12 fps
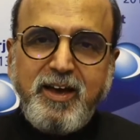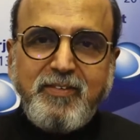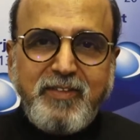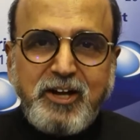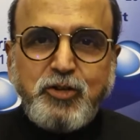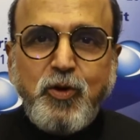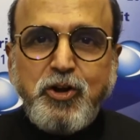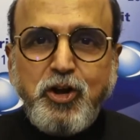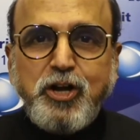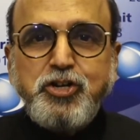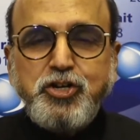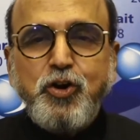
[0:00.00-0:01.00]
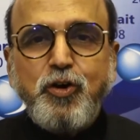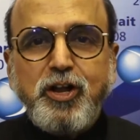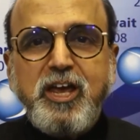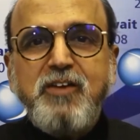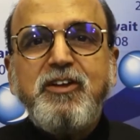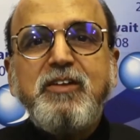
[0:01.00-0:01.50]
That's what you ensure.
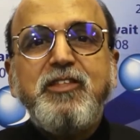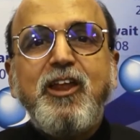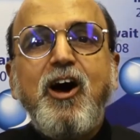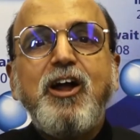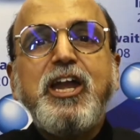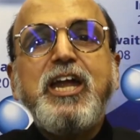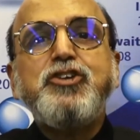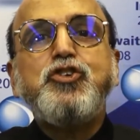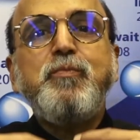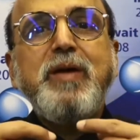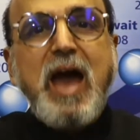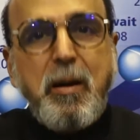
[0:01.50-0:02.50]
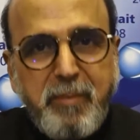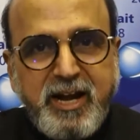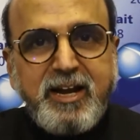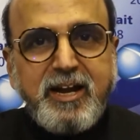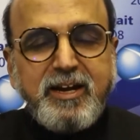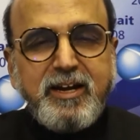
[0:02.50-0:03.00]
Even if the law needs to be
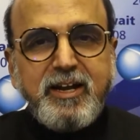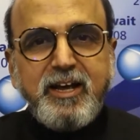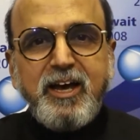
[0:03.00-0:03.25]
amended,